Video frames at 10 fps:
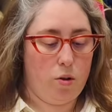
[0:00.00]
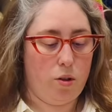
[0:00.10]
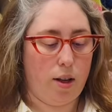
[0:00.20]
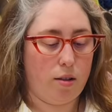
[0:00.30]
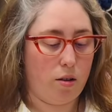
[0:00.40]

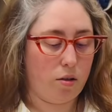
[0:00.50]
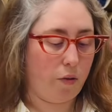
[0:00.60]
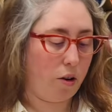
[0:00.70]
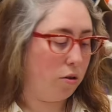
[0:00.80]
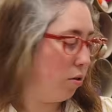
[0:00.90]
That's not a
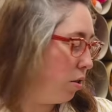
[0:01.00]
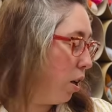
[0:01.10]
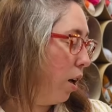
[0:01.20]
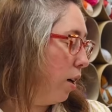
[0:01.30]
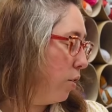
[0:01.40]
very good
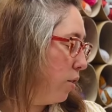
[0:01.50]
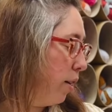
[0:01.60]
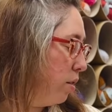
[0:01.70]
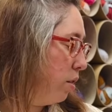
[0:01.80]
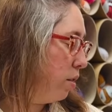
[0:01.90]
English
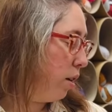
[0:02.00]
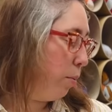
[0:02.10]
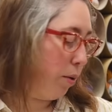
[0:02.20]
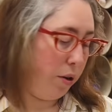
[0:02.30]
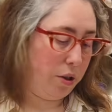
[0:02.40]
sentence, I
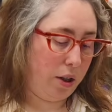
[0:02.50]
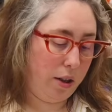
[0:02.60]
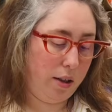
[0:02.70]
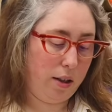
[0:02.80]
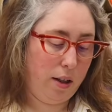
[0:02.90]

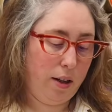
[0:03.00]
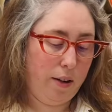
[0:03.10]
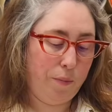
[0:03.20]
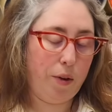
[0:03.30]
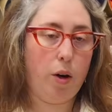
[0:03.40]
apologise.
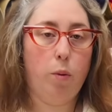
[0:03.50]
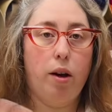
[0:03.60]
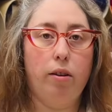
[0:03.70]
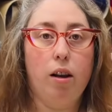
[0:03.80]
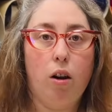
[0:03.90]
I'll
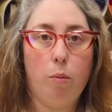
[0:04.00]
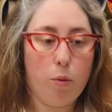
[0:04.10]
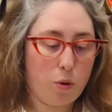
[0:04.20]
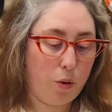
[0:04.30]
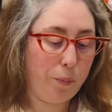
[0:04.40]
wear it a lot
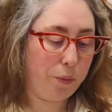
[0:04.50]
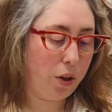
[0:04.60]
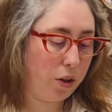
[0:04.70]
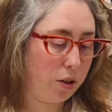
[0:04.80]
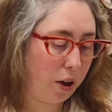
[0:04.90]
more.
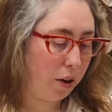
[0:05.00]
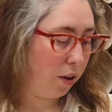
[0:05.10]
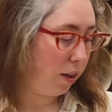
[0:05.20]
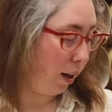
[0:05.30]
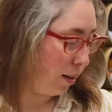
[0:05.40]
So
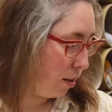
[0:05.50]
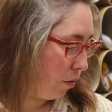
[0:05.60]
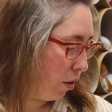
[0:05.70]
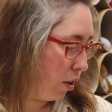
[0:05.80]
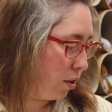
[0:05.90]
that's the
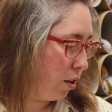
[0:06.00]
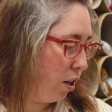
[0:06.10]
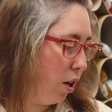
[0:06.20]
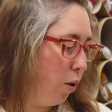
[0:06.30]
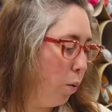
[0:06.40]
first.
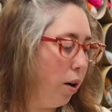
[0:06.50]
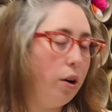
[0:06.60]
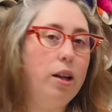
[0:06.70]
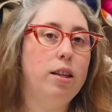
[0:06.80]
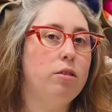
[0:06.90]
Well,
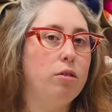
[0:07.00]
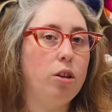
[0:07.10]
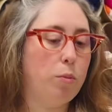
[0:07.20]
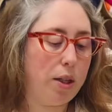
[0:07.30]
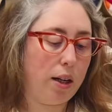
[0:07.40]
these are in
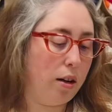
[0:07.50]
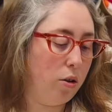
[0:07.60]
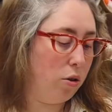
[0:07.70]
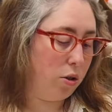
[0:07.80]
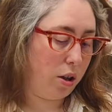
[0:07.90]
no particular
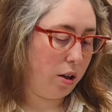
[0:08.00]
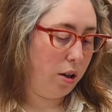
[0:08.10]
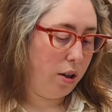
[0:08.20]
order.